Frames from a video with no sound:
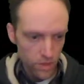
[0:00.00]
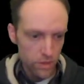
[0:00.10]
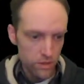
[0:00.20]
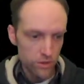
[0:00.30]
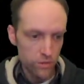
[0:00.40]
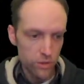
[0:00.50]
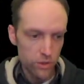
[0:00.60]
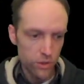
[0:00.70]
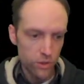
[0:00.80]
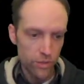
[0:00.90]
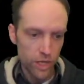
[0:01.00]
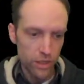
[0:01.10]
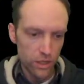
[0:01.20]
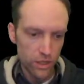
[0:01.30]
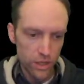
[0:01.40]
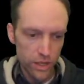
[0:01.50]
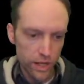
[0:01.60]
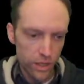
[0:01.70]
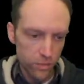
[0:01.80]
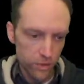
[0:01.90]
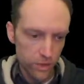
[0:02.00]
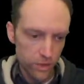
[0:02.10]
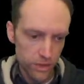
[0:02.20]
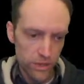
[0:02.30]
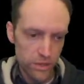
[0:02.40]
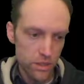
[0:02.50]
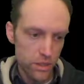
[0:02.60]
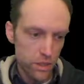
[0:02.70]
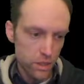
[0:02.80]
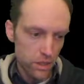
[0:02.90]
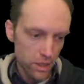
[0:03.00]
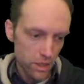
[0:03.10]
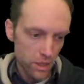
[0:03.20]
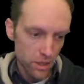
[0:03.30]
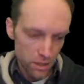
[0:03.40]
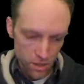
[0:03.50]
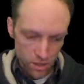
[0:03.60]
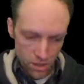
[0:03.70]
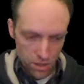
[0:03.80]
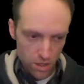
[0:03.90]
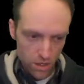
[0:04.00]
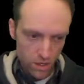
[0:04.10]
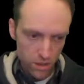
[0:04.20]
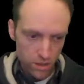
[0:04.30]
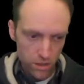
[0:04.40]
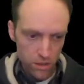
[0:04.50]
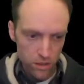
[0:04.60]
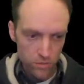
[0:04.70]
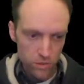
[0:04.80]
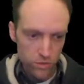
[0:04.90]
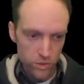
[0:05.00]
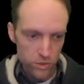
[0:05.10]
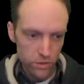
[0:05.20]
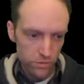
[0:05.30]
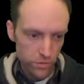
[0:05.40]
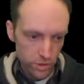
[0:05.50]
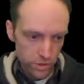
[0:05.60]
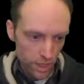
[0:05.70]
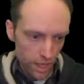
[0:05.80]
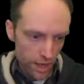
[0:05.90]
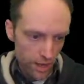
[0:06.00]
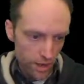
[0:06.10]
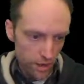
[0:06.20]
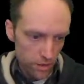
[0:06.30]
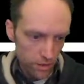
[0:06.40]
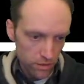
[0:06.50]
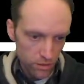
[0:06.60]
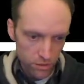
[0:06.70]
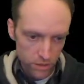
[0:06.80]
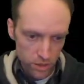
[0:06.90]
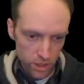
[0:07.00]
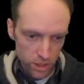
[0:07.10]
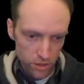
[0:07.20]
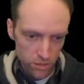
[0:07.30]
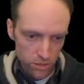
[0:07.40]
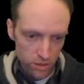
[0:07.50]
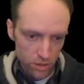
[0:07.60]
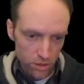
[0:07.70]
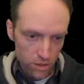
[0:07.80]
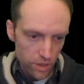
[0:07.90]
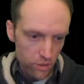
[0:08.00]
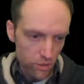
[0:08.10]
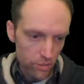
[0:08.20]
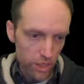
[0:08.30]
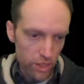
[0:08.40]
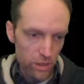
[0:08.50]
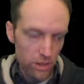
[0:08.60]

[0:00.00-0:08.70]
So you put the whole command in $parentheses, and then the result of this cat to JQ, that whole command